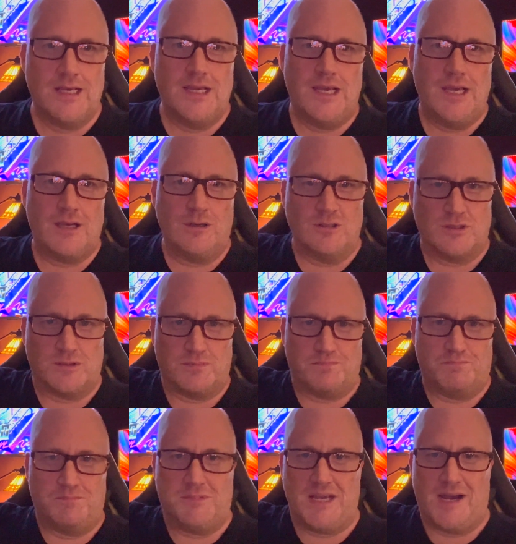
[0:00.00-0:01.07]
it goes
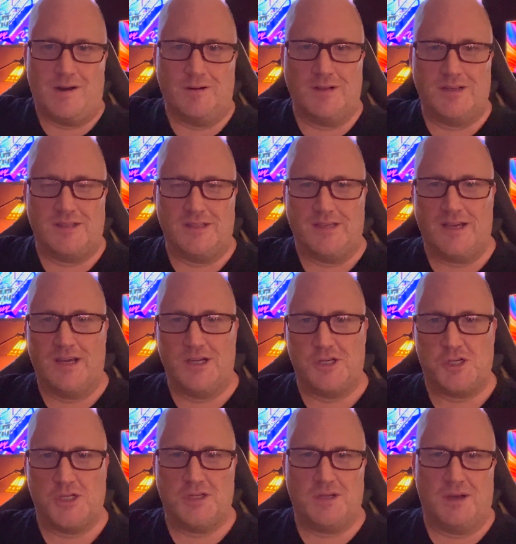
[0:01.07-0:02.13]
down into the
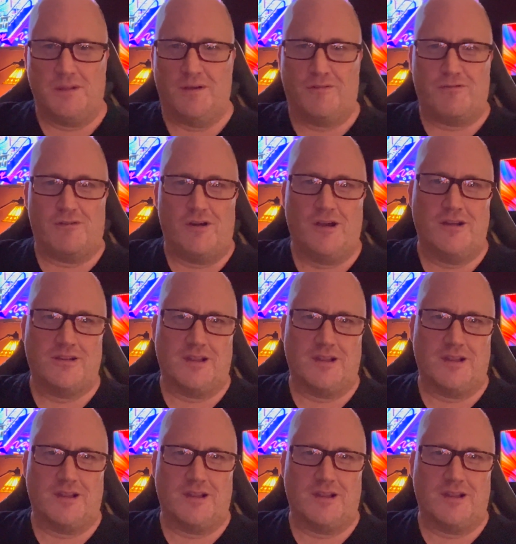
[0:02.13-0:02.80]
engine and the front,